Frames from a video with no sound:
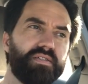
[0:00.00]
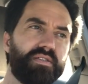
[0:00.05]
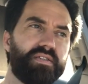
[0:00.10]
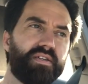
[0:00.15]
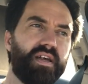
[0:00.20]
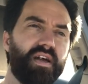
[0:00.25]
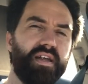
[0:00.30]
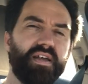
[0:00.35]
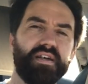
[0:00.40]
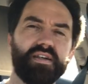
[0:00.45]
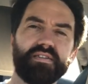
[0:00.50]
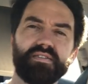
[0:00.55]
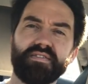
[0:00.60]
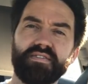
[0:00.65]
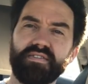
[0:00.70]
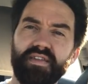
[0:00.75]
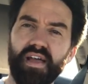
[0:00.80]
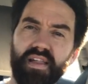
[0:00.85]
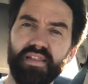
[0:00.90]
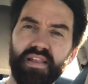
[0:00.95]
to kind of
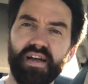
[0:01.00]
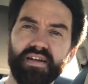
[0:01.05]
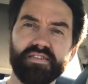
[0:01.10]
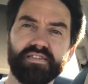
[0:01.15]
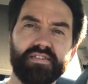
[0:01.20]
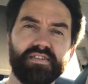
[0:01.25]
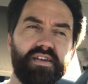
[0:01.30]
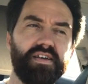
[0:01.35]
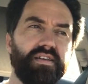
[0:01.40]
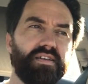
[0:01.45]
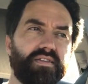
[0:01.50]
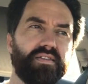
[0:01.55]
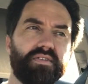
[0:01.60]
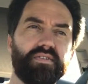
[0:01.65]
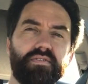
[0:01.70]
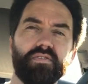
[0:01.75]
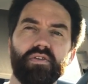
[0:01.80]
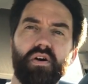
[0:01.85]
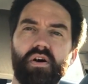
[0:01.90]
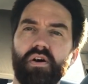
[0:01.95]
extend that scene a
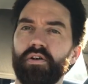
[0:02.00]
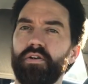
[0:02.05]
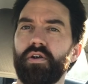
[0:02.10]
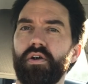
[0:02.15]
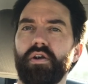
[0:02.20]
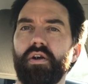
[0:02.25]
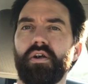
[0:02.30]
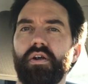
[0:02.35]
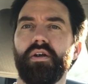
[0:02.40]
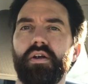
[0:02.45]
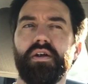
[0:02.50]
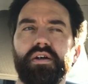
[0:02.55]
little longer,